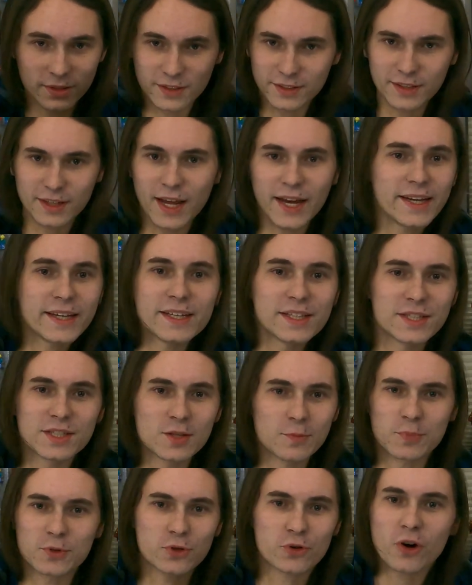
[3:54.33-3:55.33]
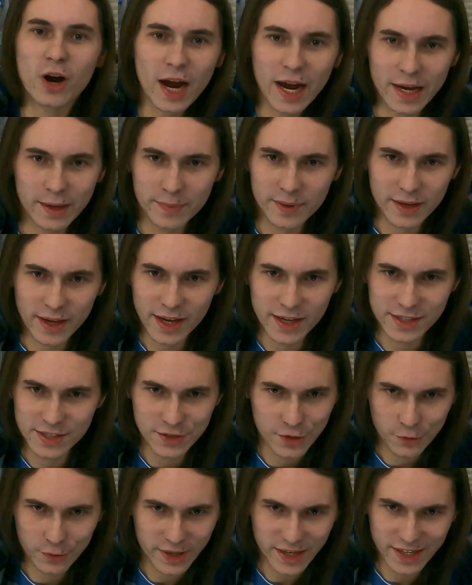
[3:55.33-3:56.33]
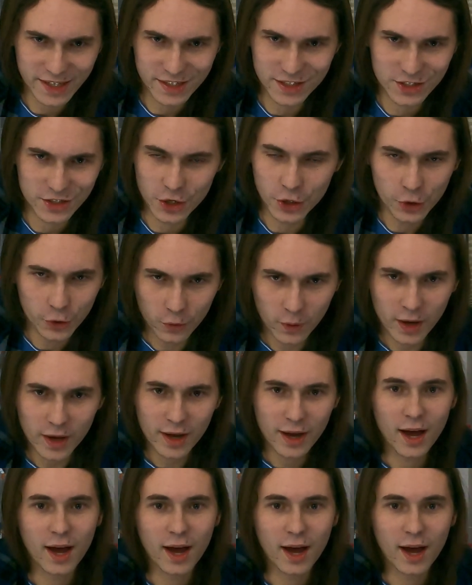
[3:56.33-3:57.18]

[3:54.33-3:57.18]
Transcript: Like and subscribe, as you kids do.